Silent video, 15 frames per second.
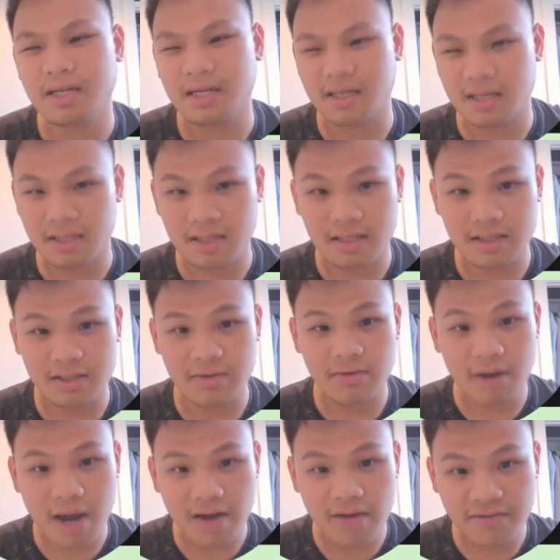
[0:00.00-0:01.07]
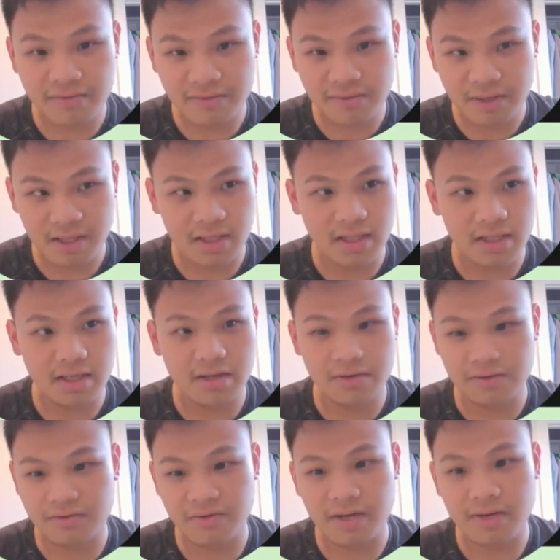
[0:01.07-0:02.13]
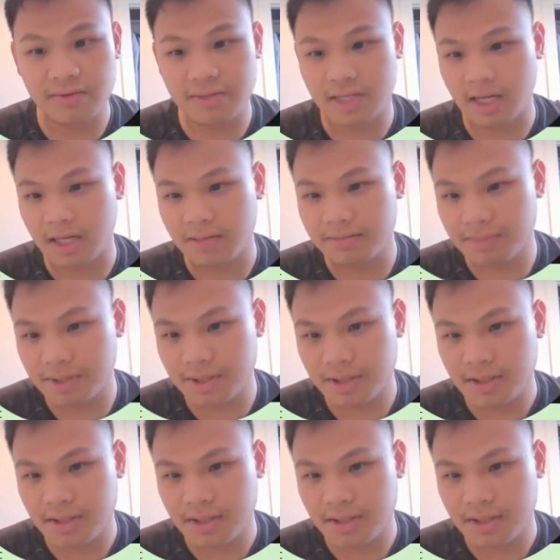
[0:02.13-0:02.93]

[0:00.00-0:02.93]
and then this graph, and then those value type,